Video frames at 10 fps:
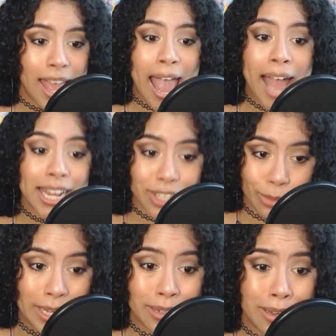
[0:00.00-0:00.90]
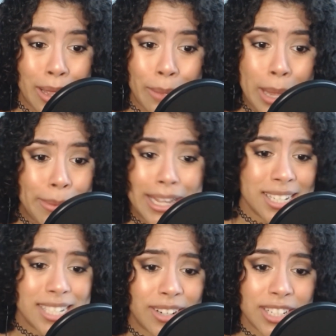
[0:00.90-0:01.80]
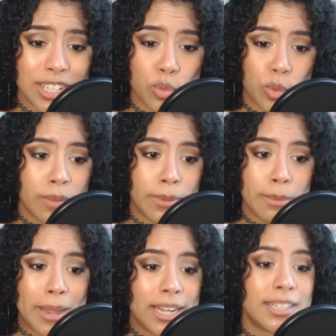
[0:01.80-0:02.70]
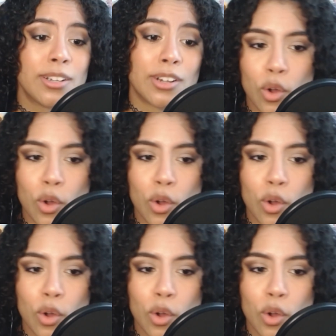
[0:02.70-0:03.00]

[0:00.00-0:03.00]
Had there been, maybe Ian's heritage would have been made clearer